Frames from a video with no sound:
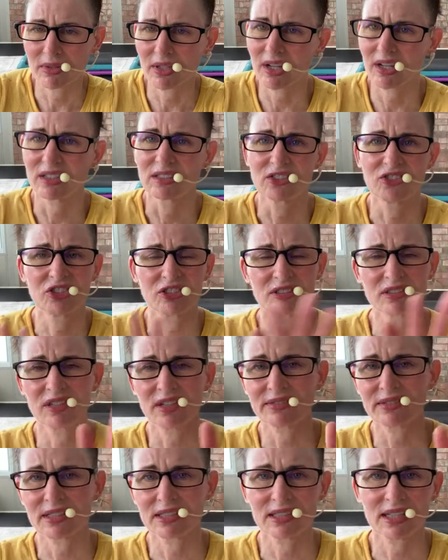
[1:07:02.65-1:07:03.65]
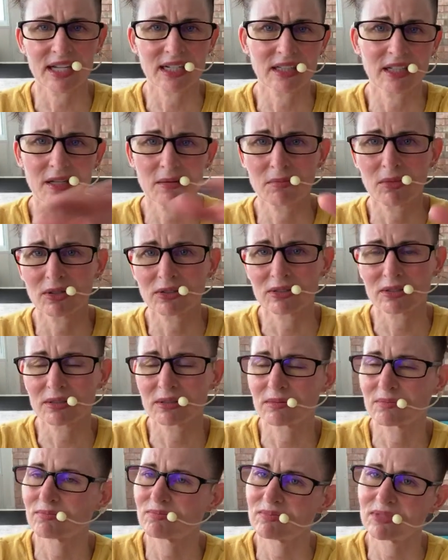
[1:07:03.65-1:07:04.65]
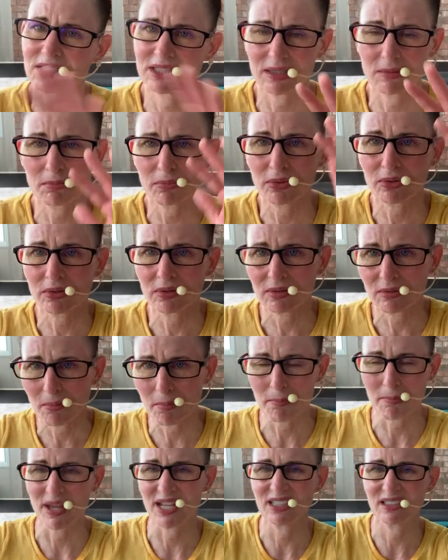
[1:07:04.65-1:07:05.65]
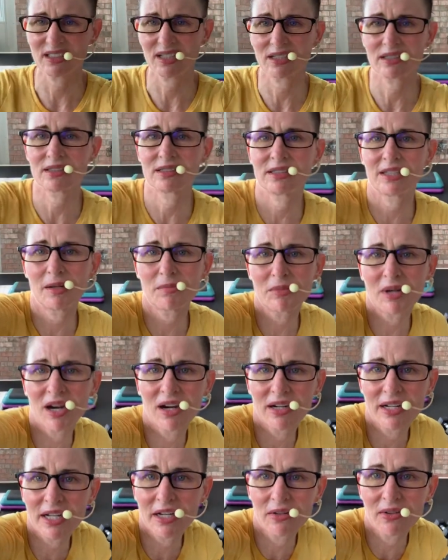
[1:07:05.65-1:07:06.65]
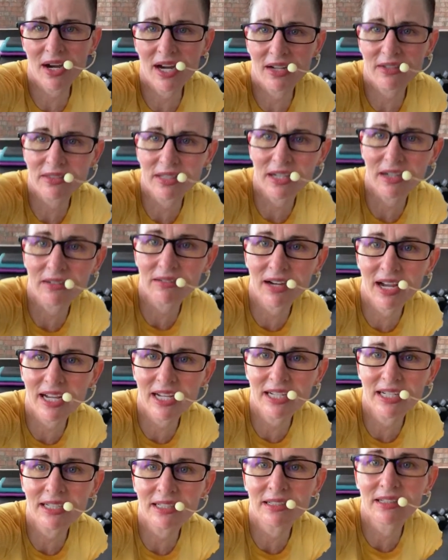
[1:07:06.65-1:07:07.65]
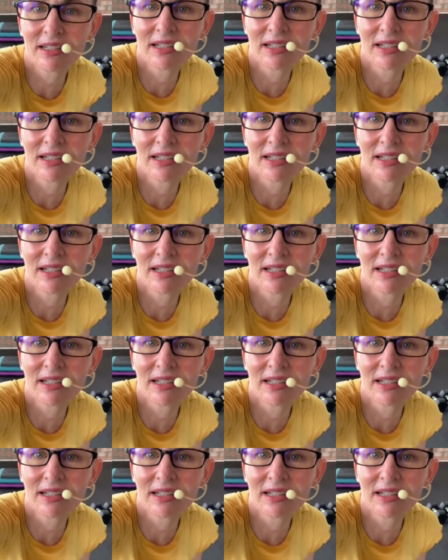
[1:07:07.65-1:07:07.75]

There's just nothing like the most simple, basic step cardio out there, right?